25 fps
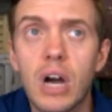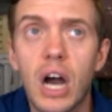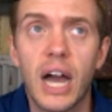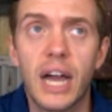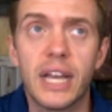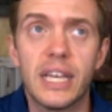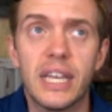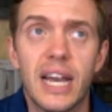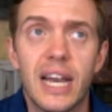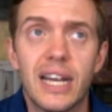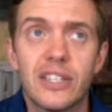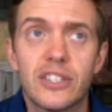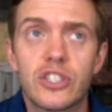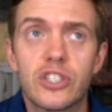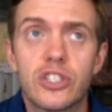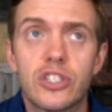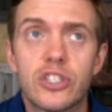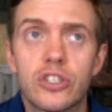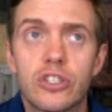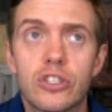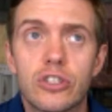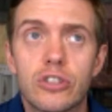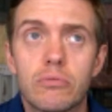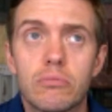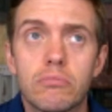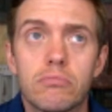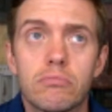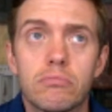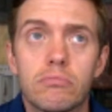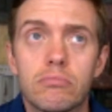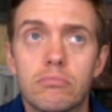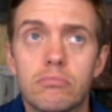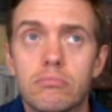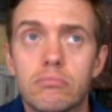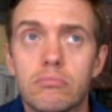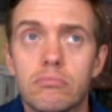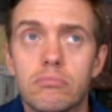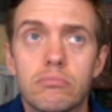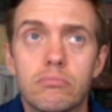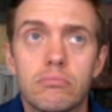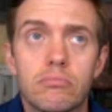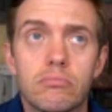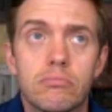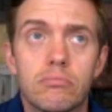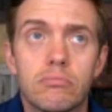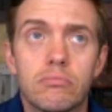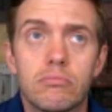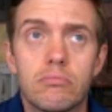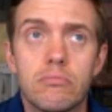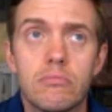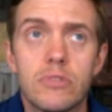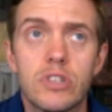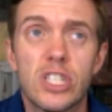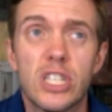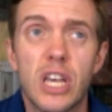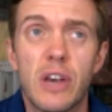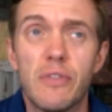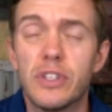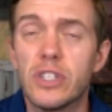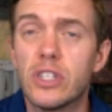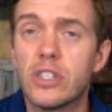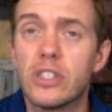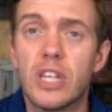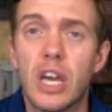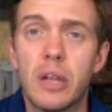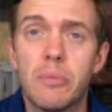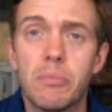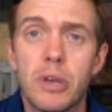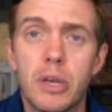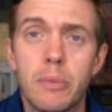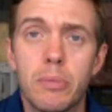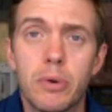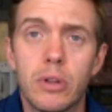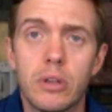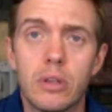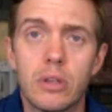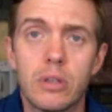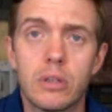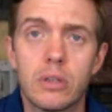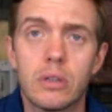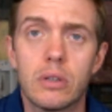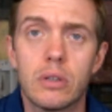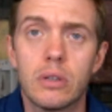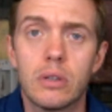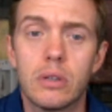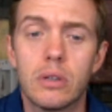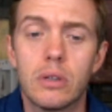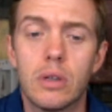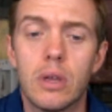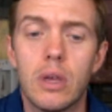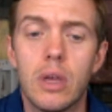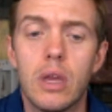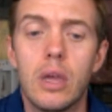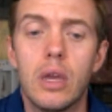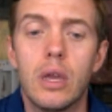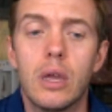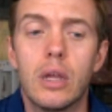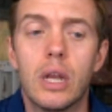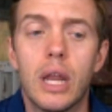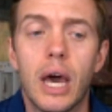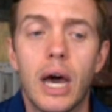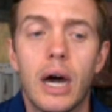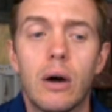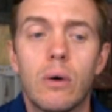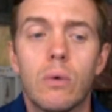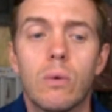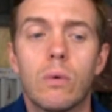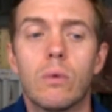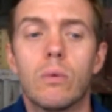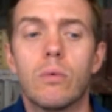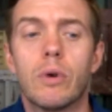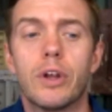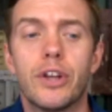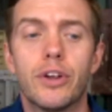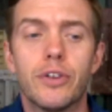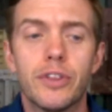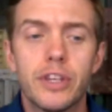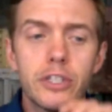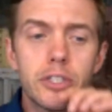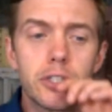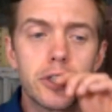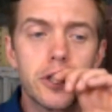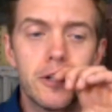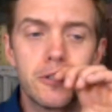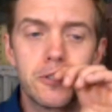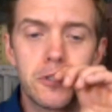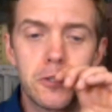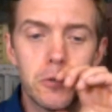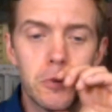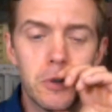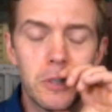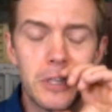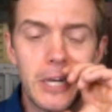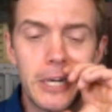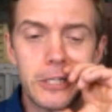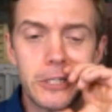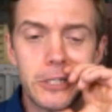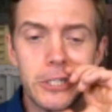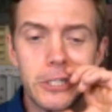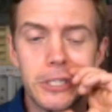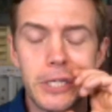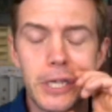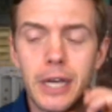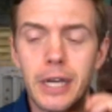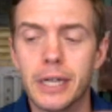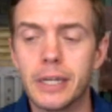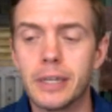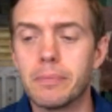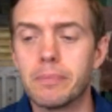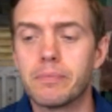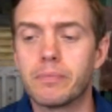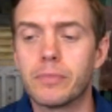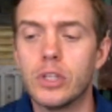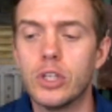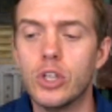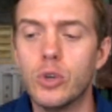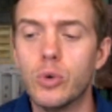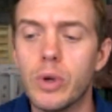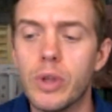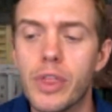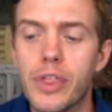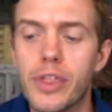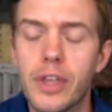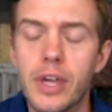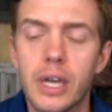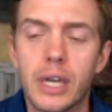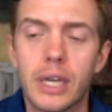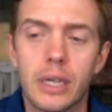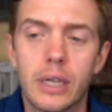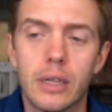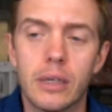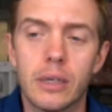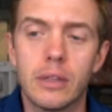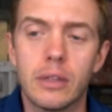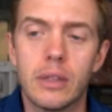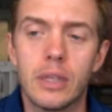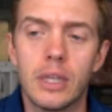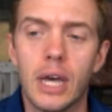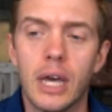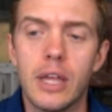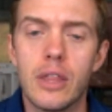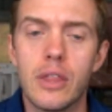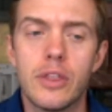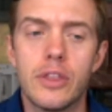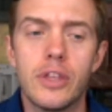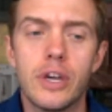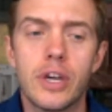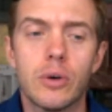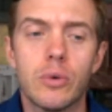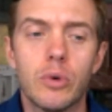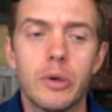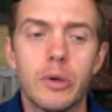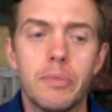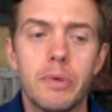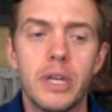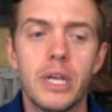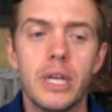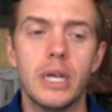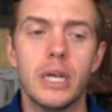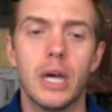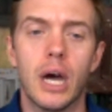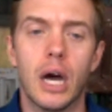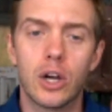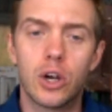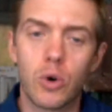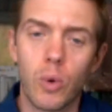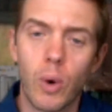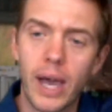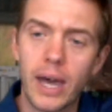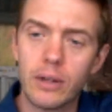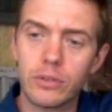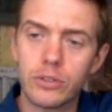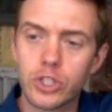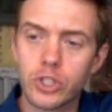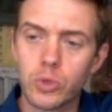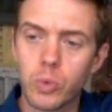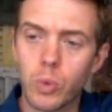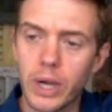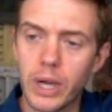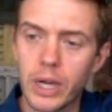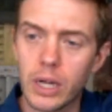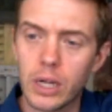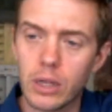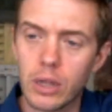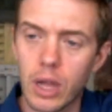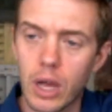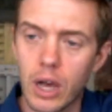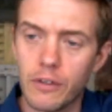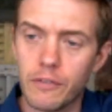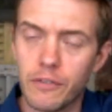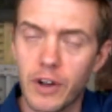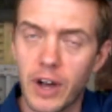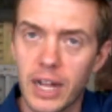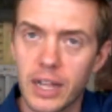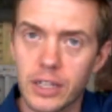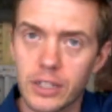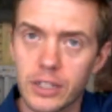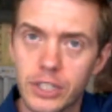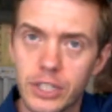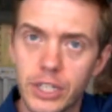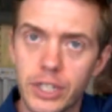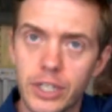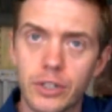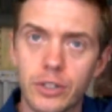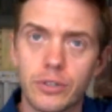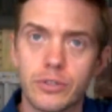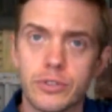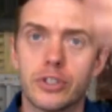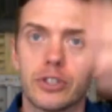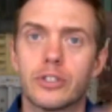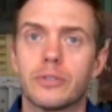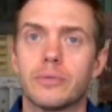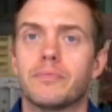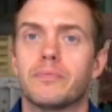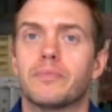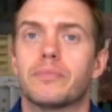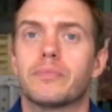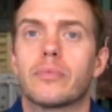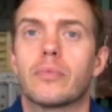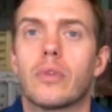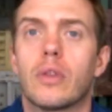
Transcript: I guess, 7 to 10 people. Now, when you're this close to Election Day, you would think that there would be a groundswell of volunteers.